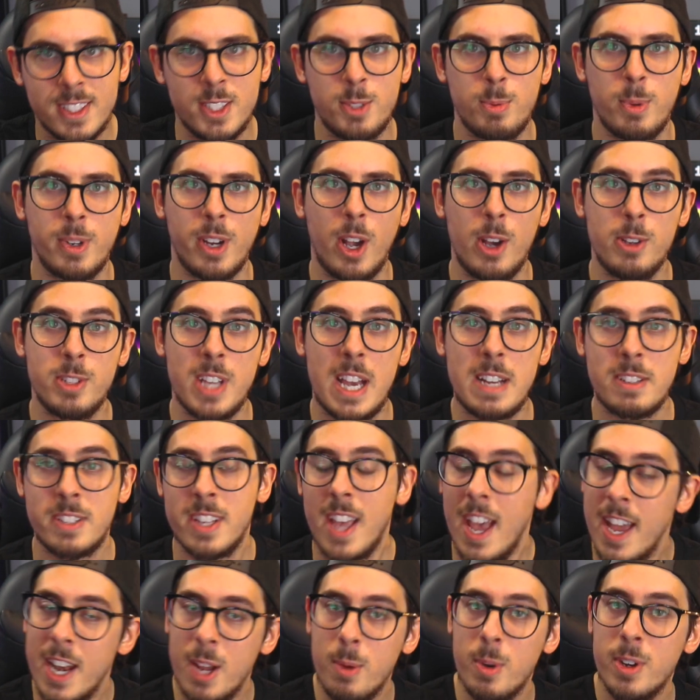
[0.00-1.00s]
This one goes out
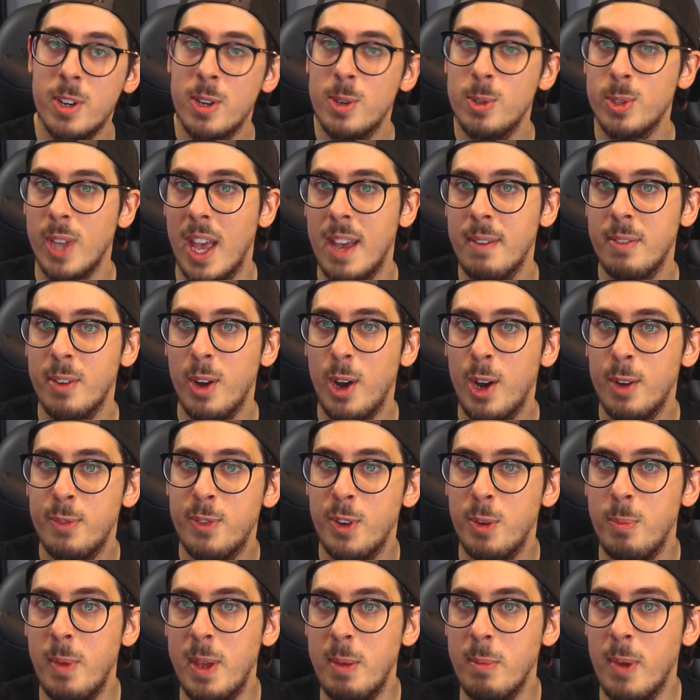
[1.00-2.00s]
to anyone who's ever
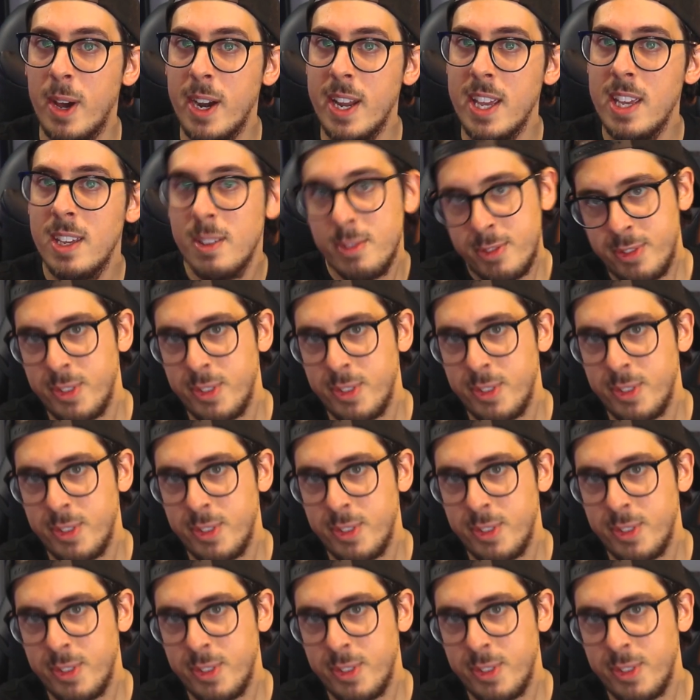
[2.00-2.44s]
offered me money